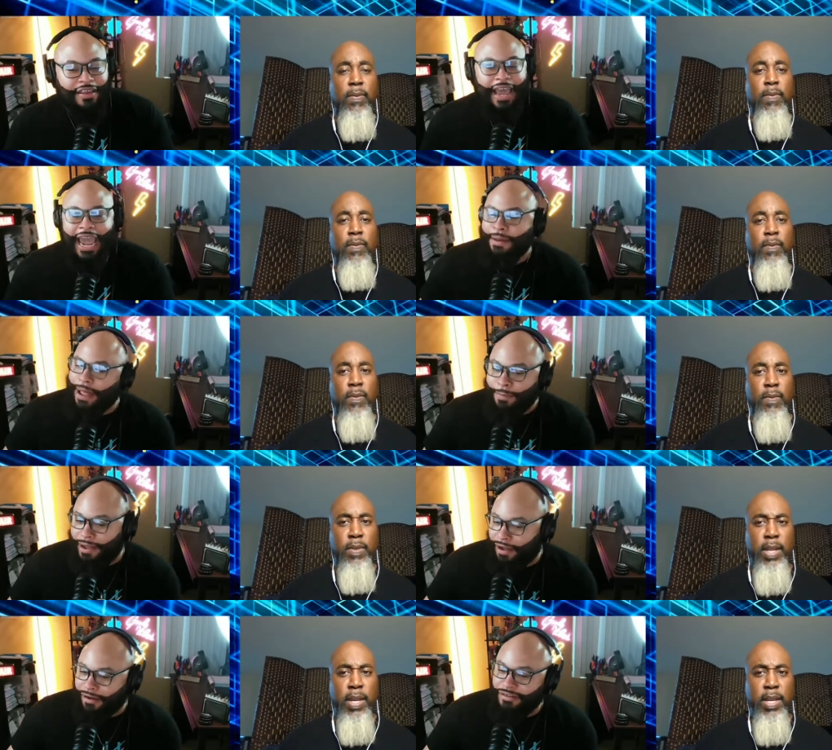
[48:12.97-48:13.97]
Speaker 1: Hey, Mama
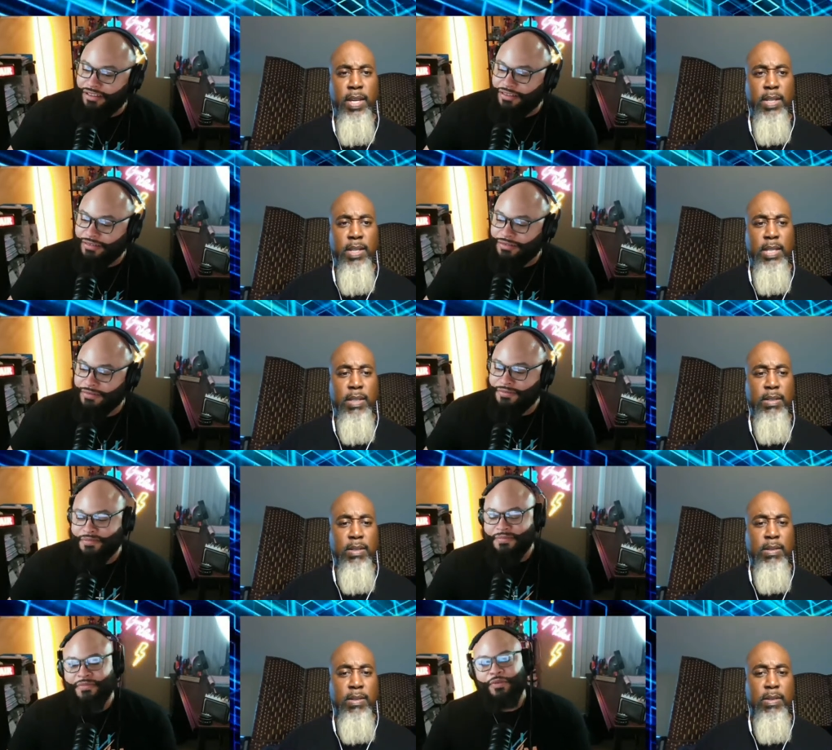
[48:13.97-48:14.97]
Holt.
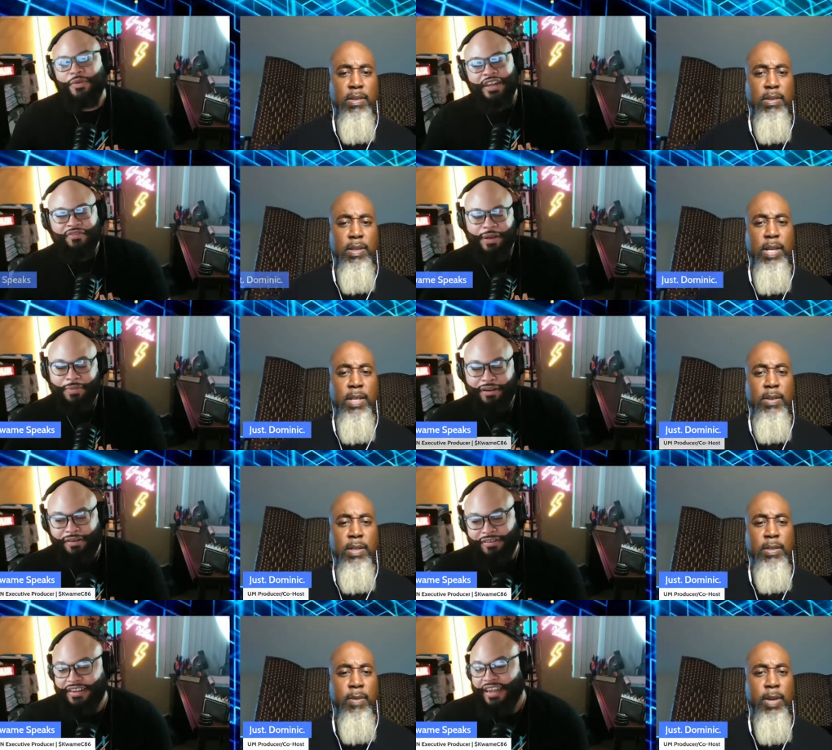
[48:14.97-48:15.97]
Yes. We love Mama Holt. I
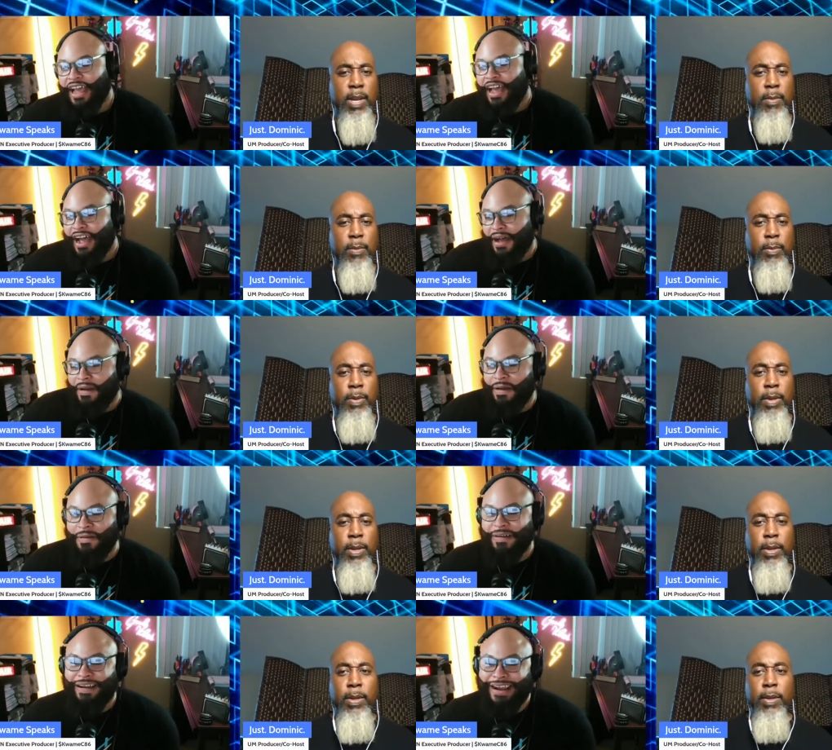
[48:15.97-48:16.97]
know, that's right alright you
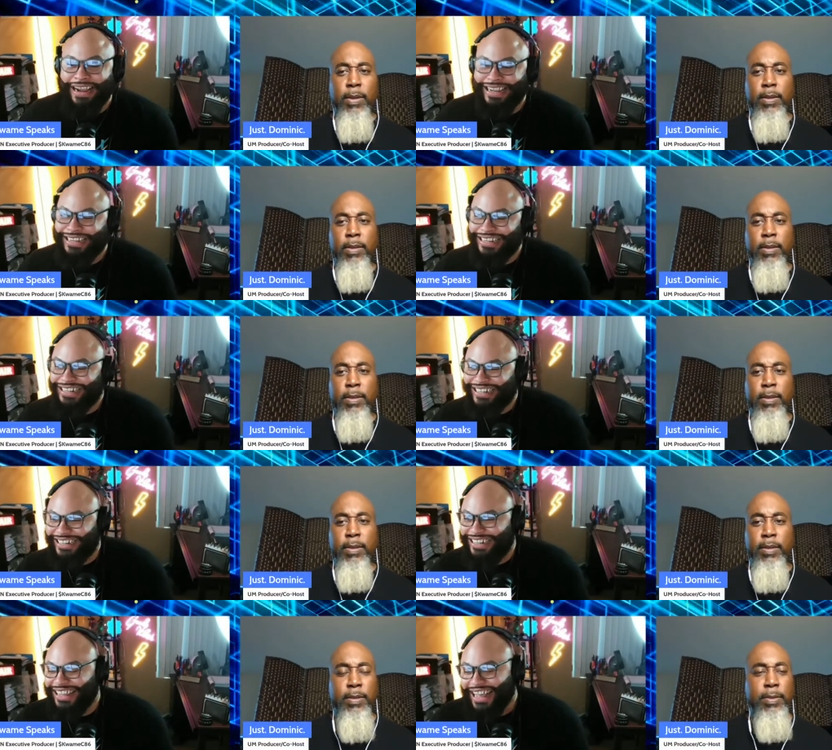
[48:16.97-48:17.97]
All right.
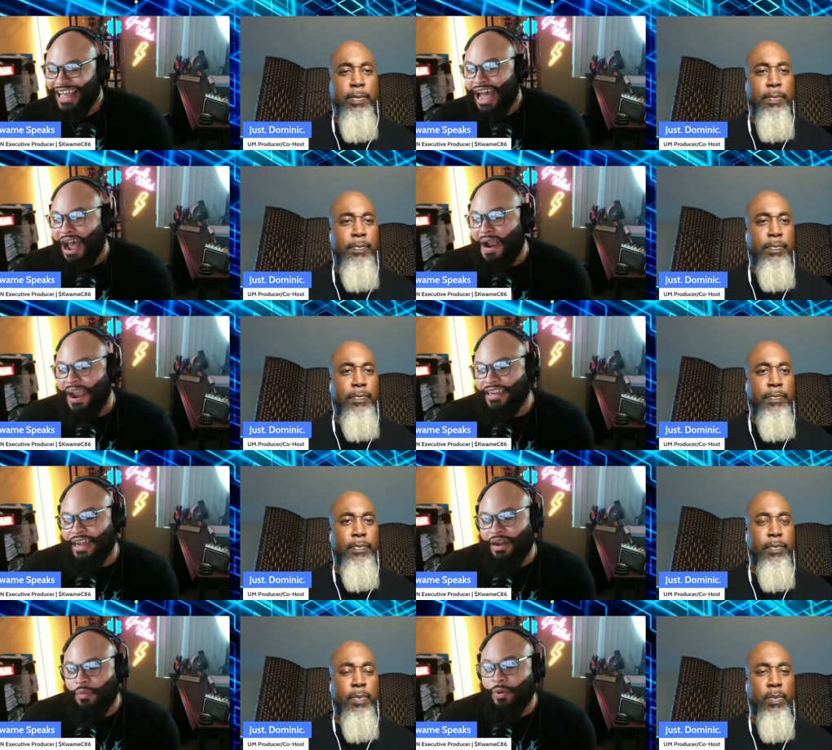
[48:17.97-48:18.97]
All right,
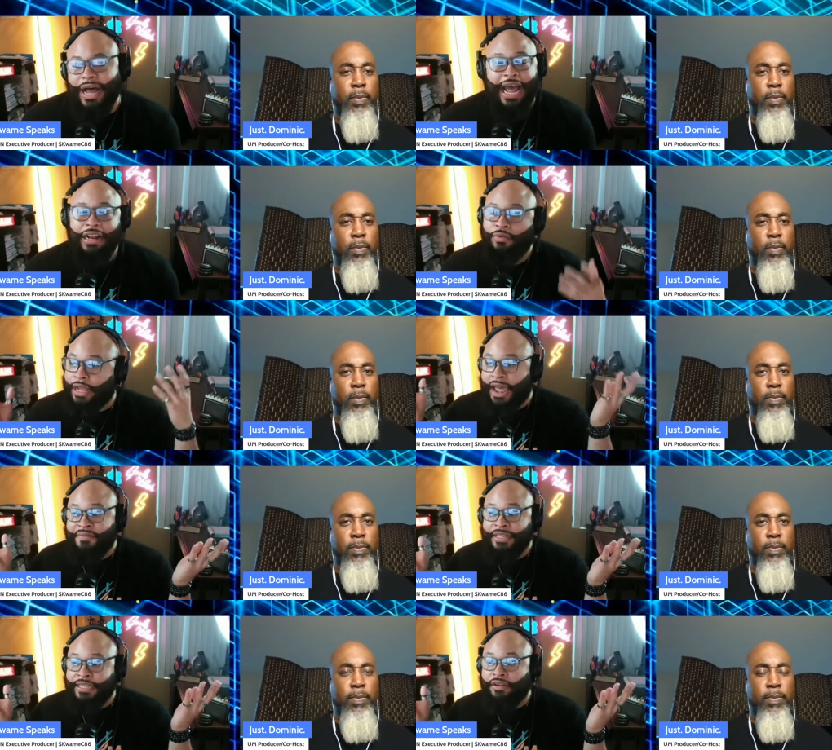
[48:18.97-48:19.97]
y'all. Well, I don't have
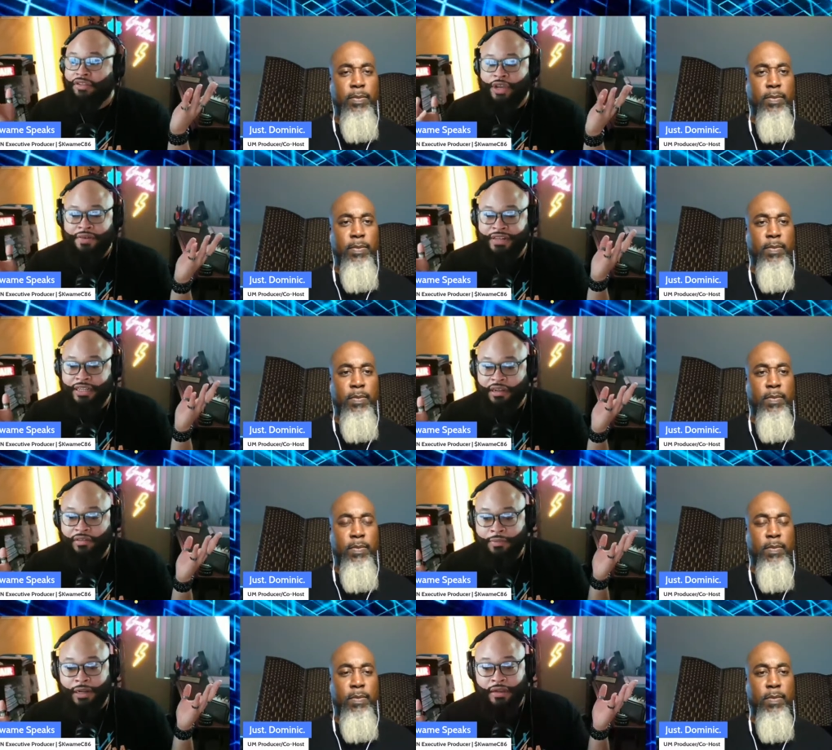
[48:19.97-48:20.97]
anything else. Do you have anything else,
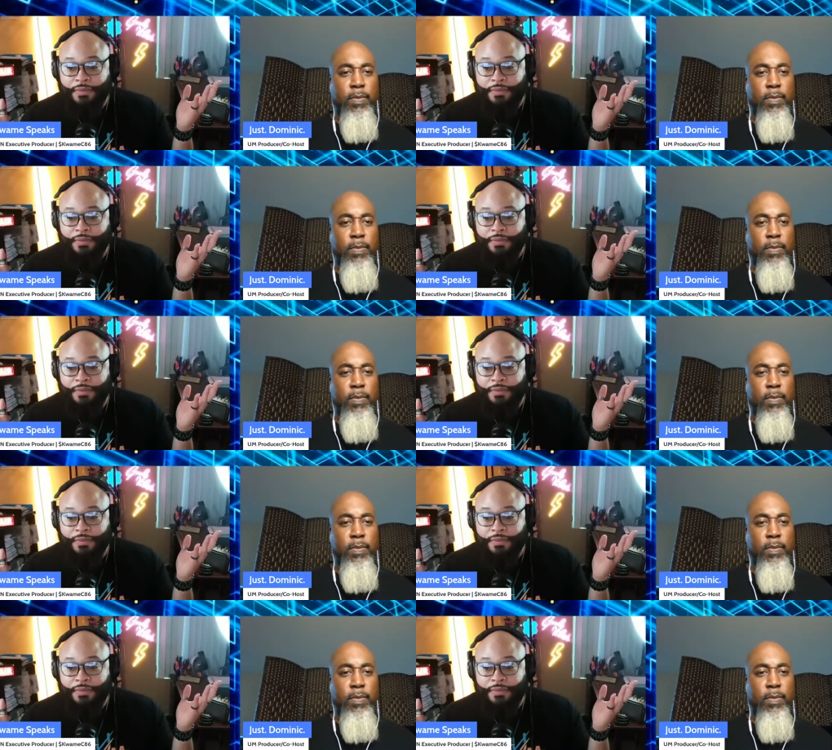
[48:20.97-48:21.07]
Dominic?